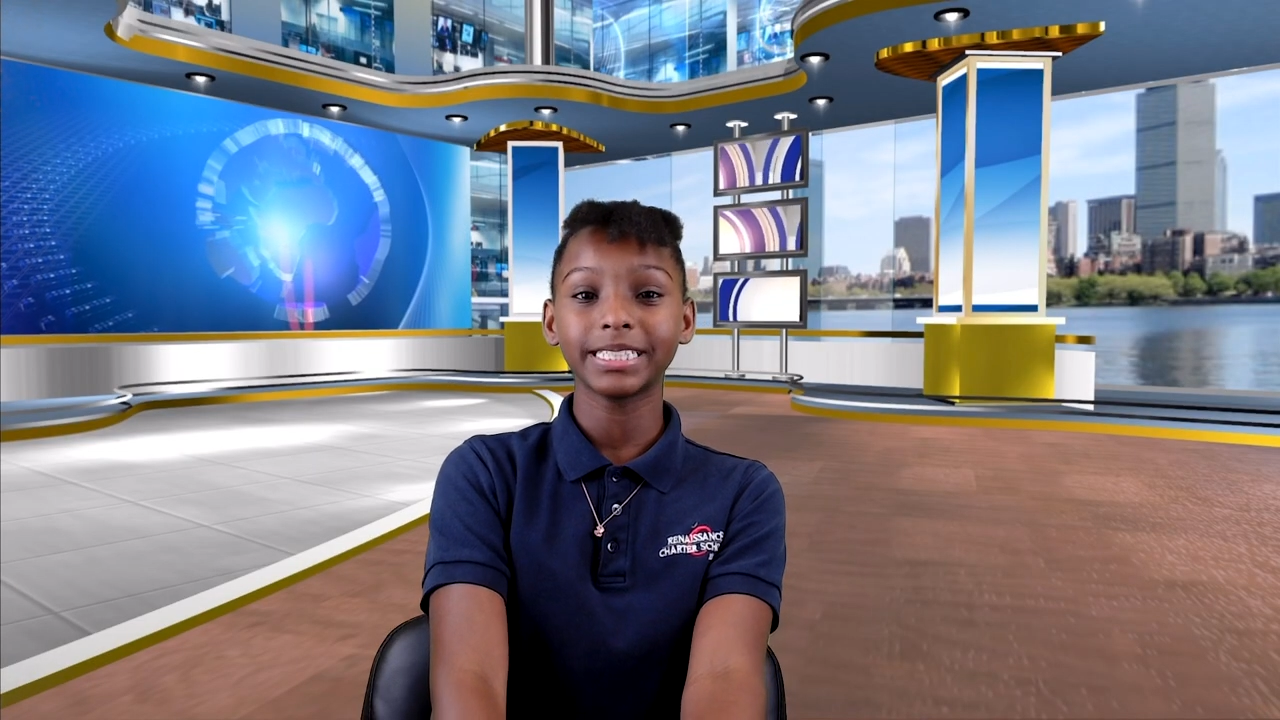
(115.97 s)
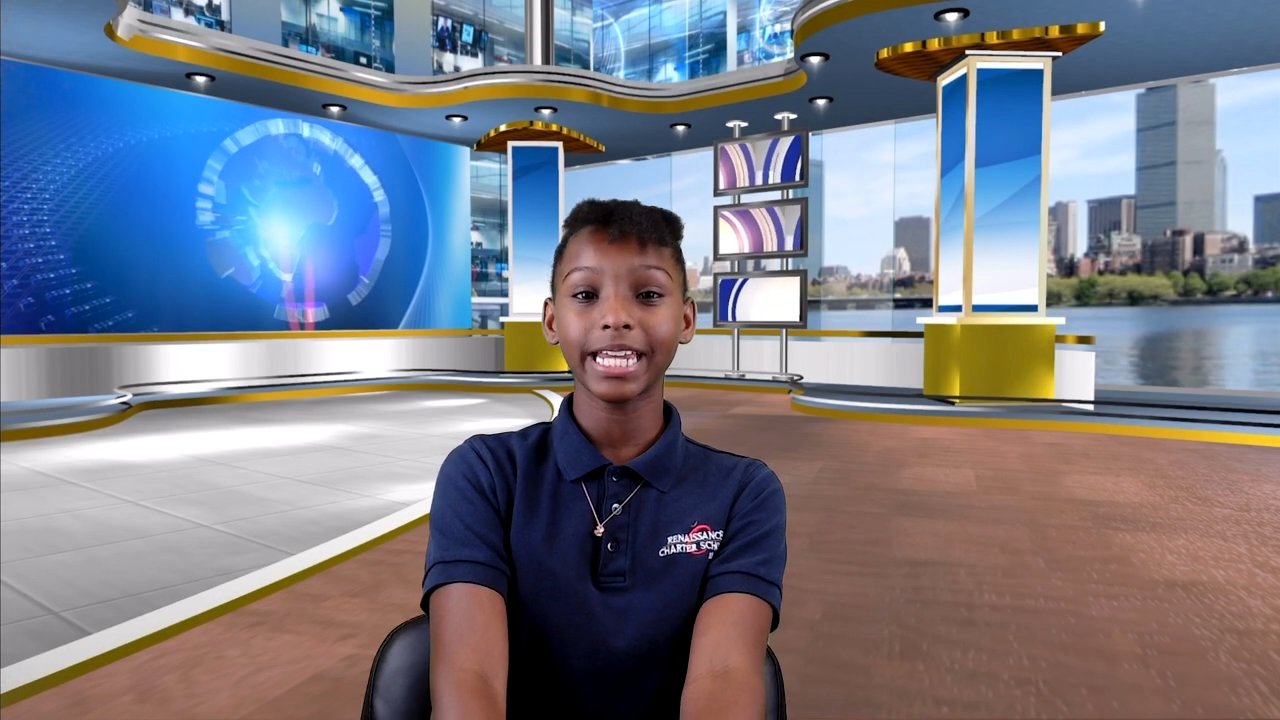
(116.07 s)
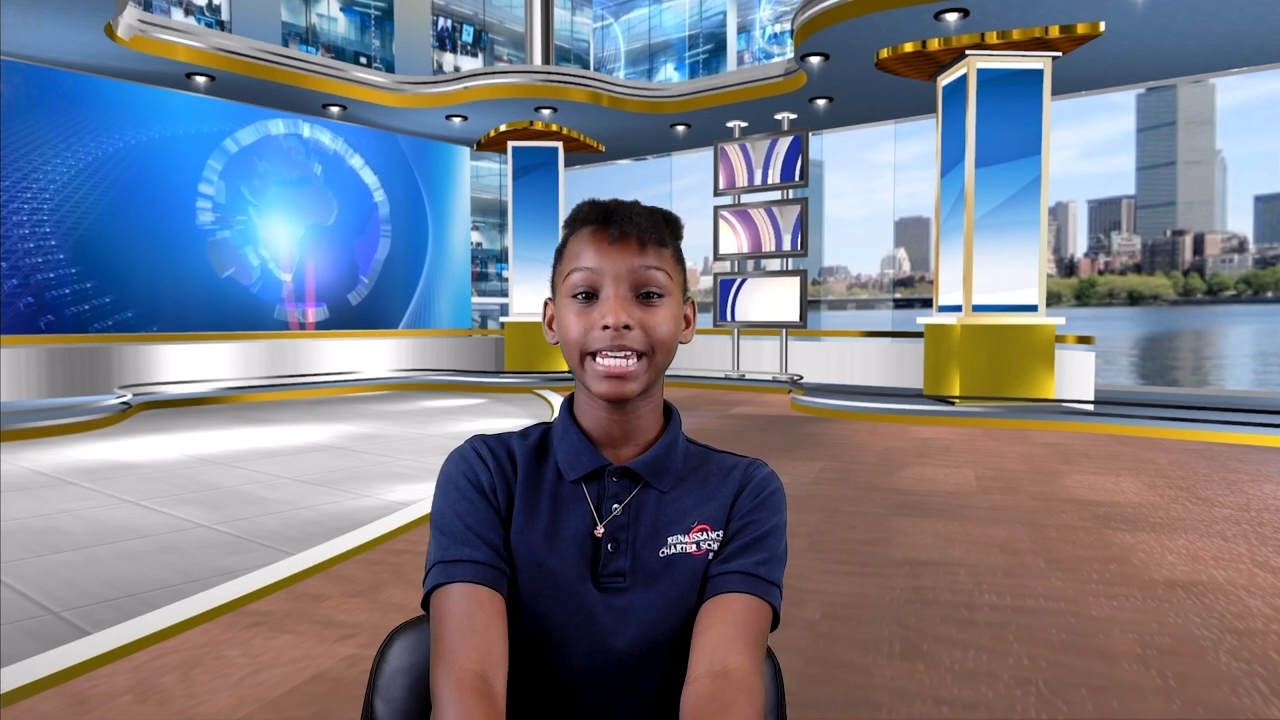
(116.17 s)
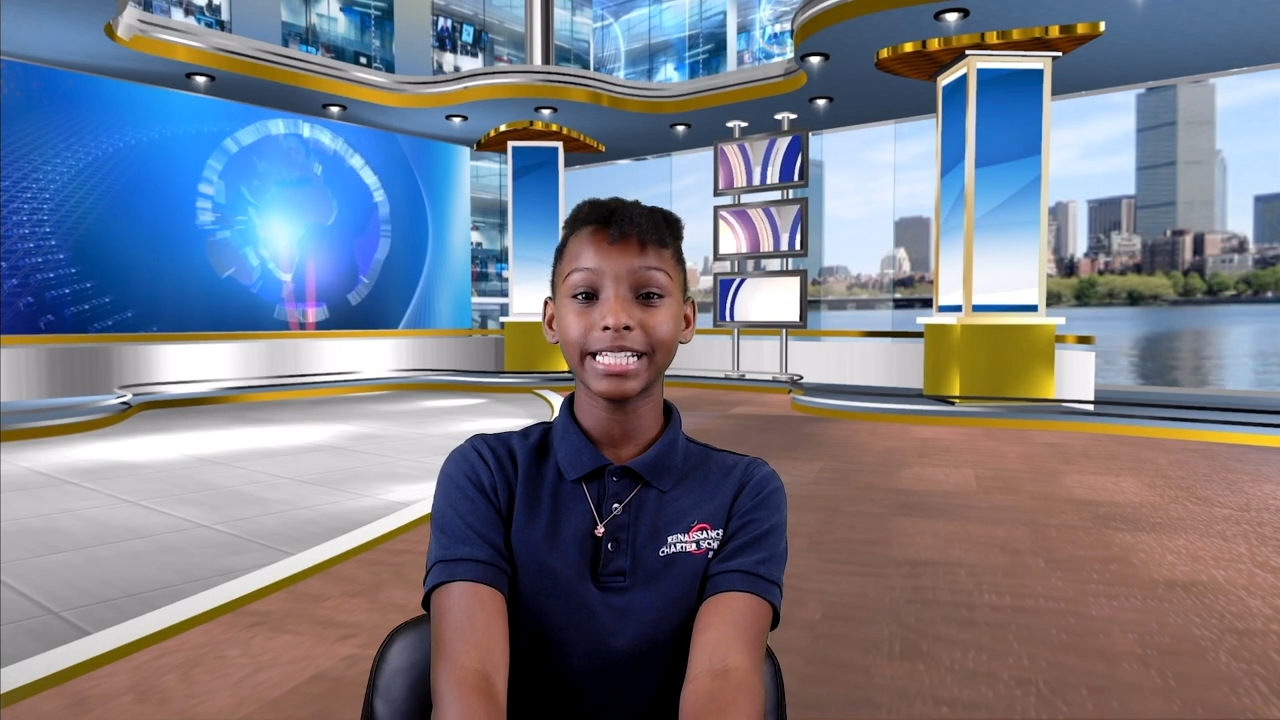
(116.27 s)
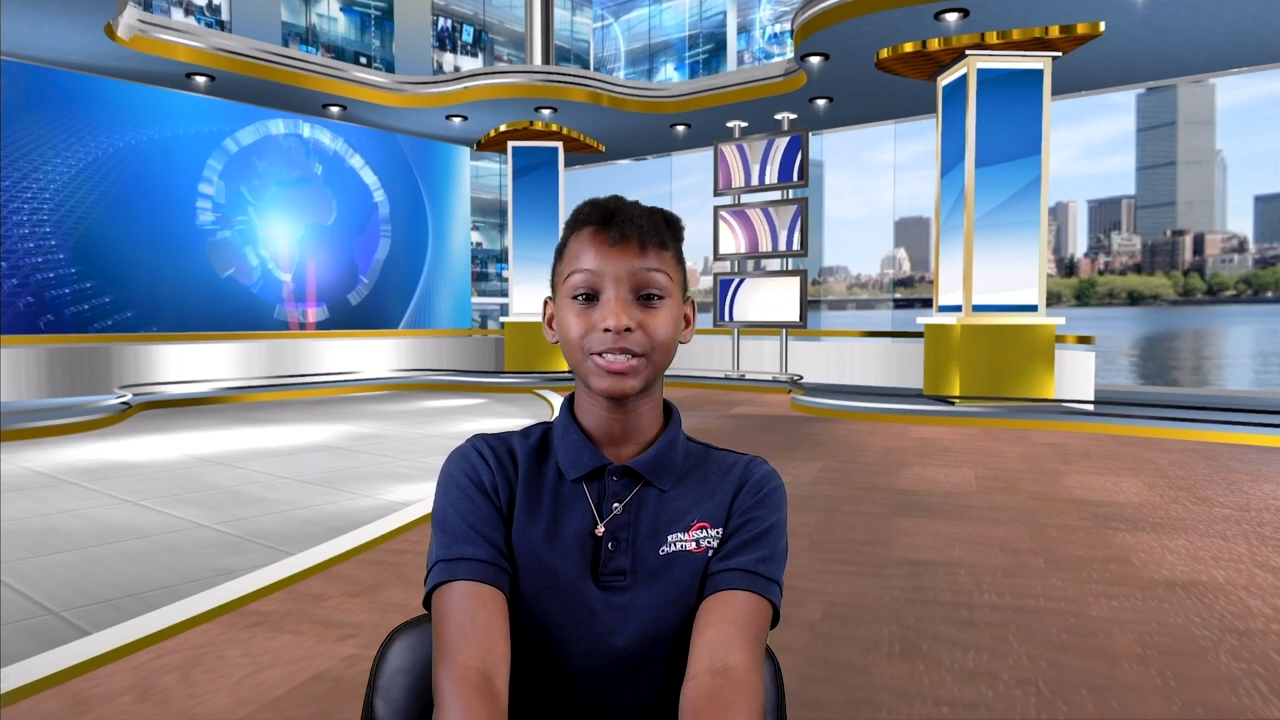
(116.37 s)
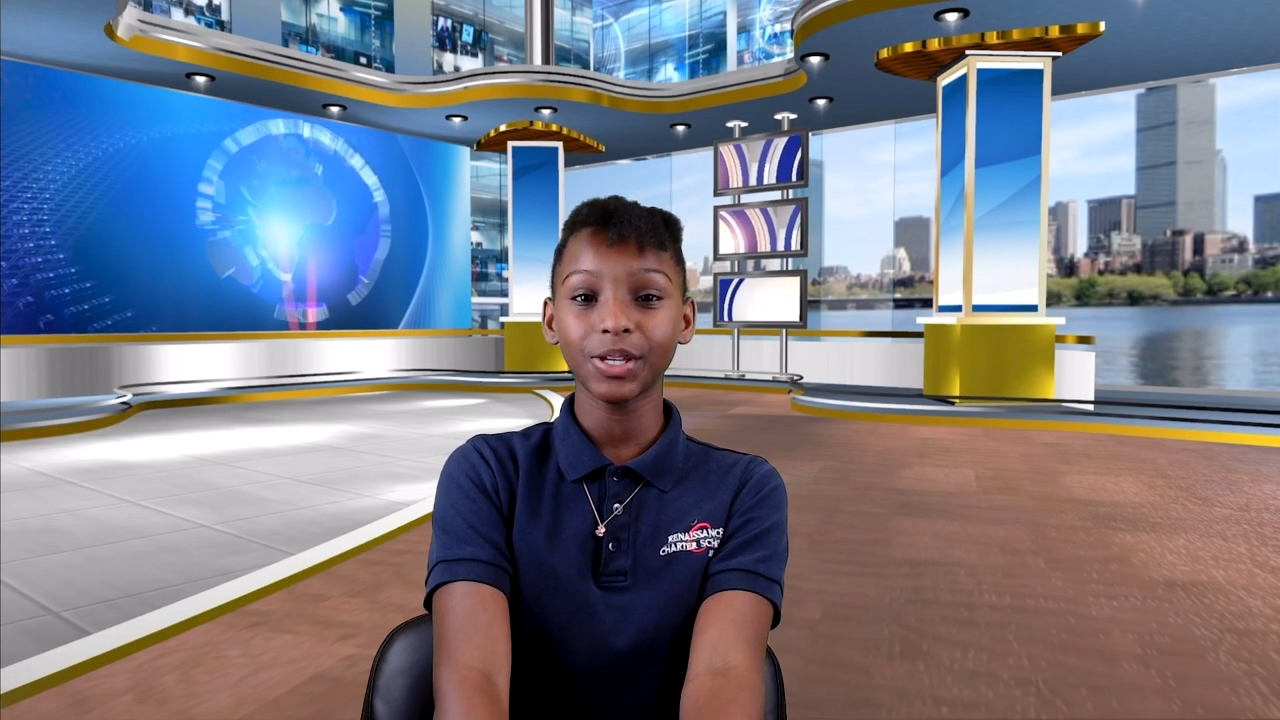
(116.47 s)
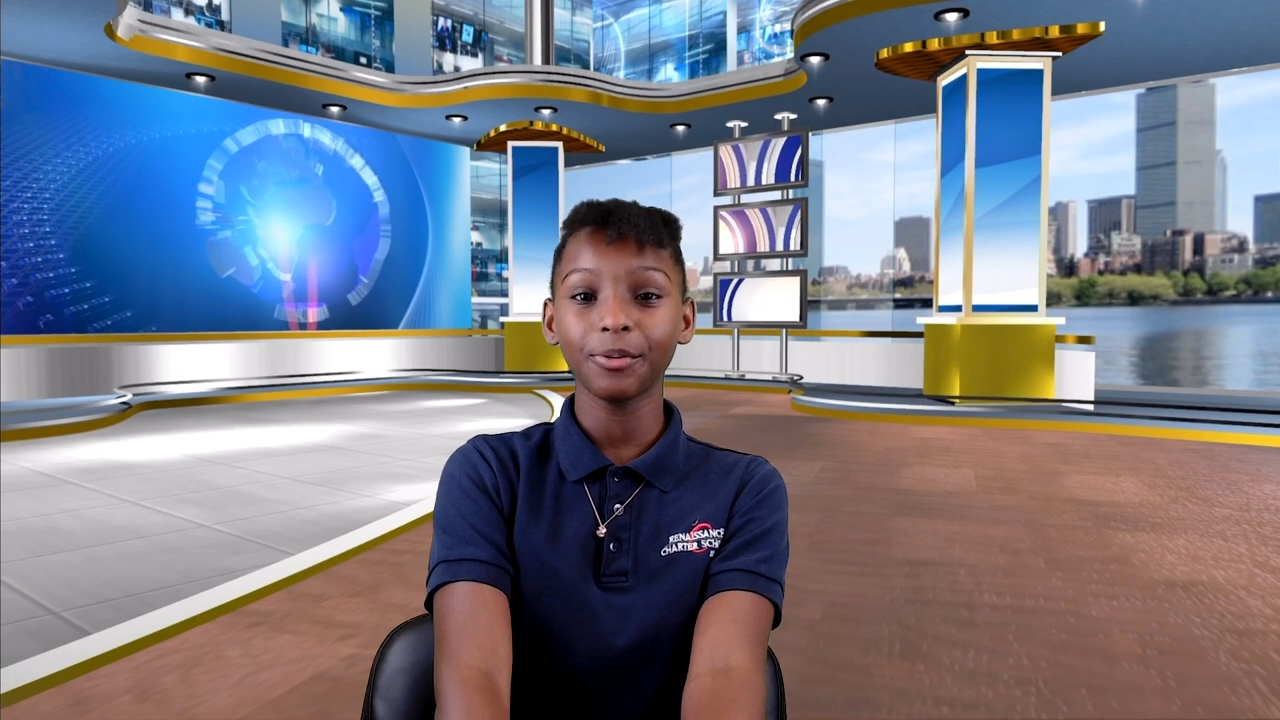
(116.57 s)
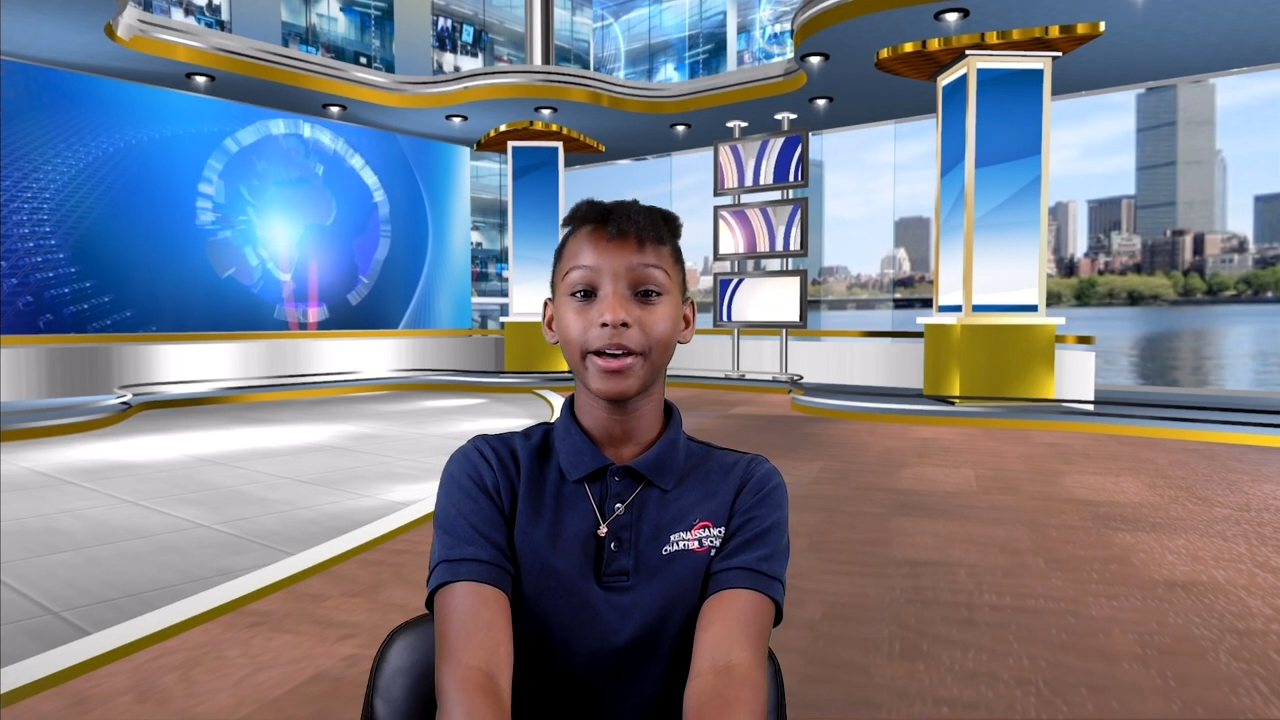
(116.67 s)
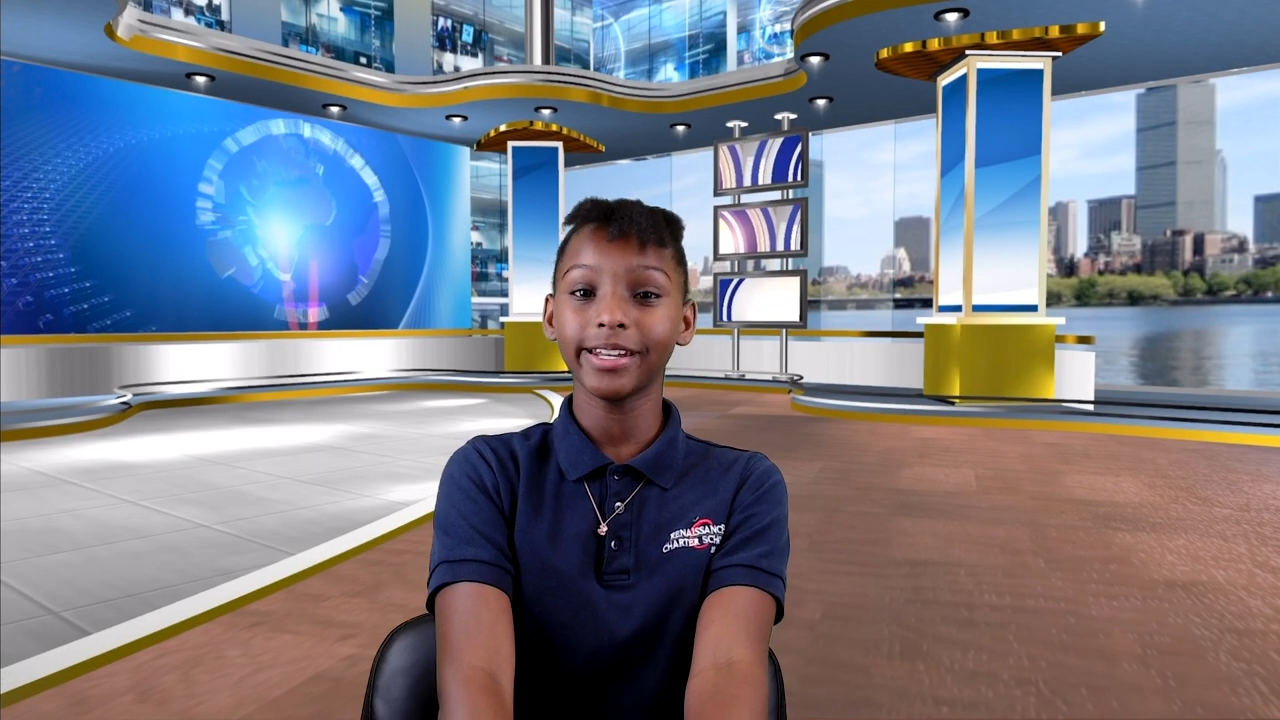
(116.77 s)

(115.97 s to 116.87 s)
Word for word: today in history with